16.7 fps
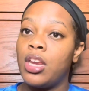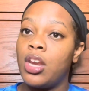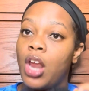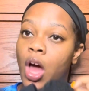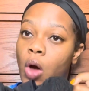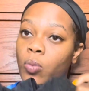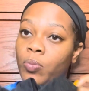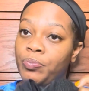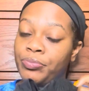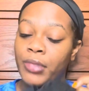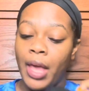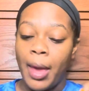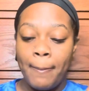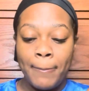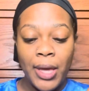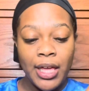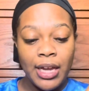you know,
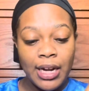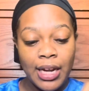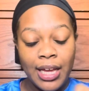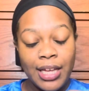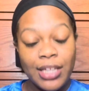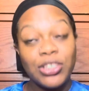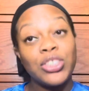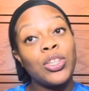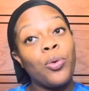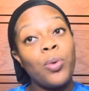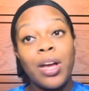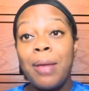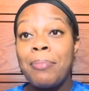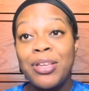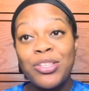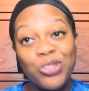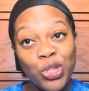pin it in so it
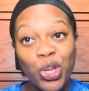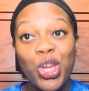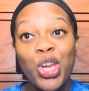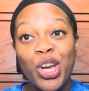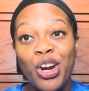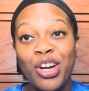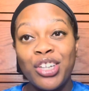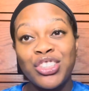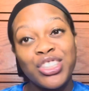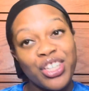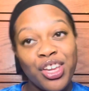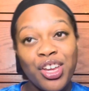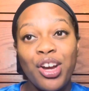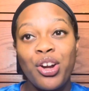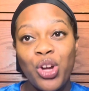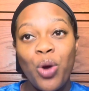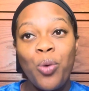can be secure.
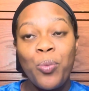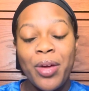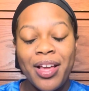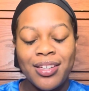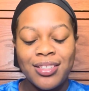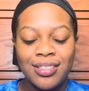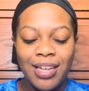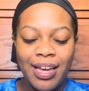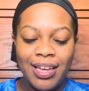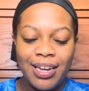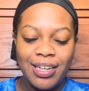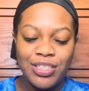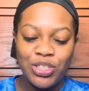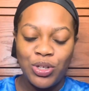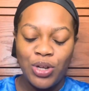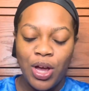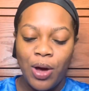Secure your wigs,
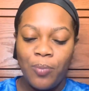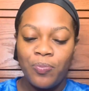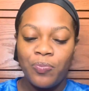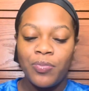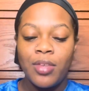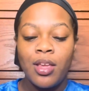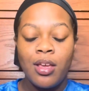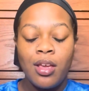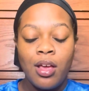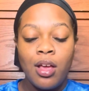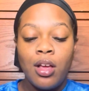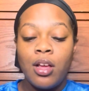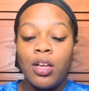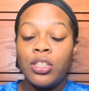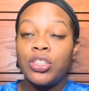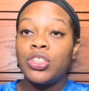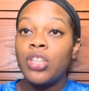ladies, you know.
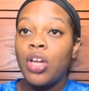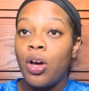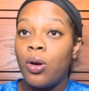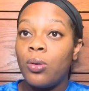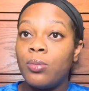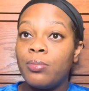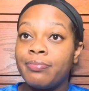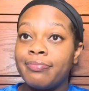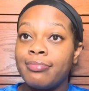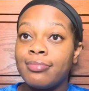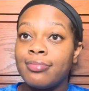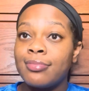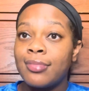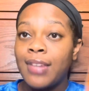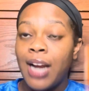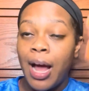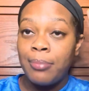So
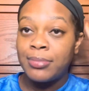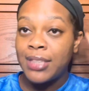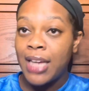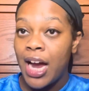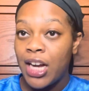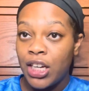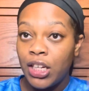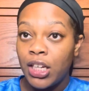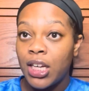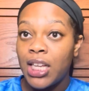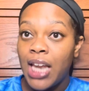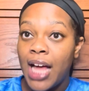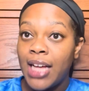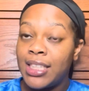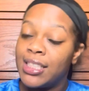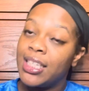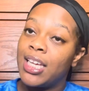I'm tired of looking
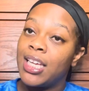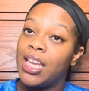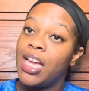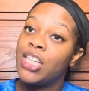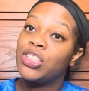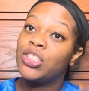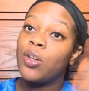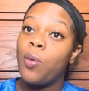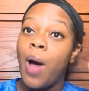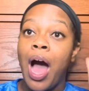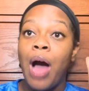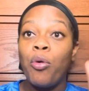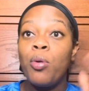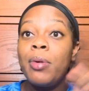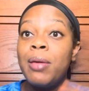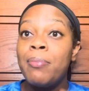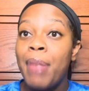like silly, so I
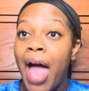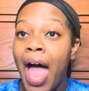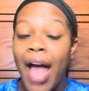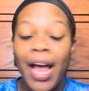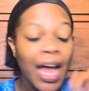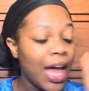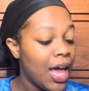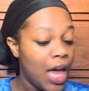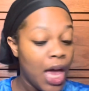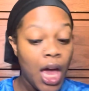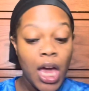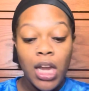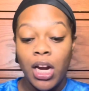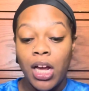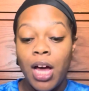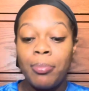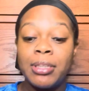will be back
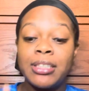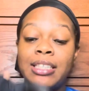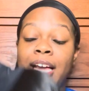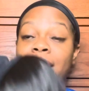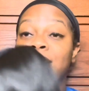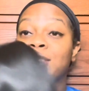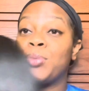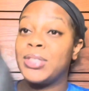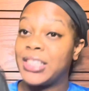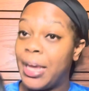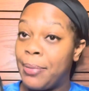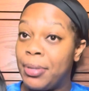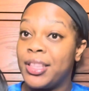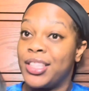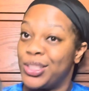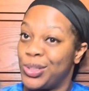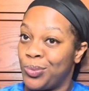in a couple seconds once I
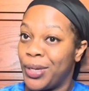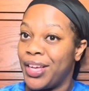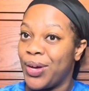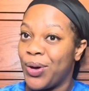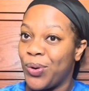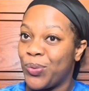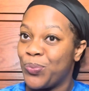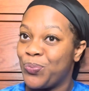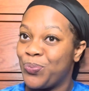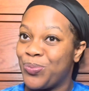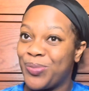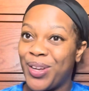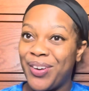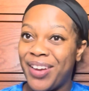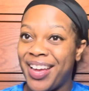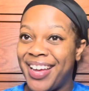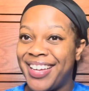put this wig on,
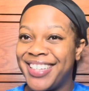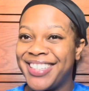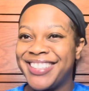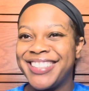okay?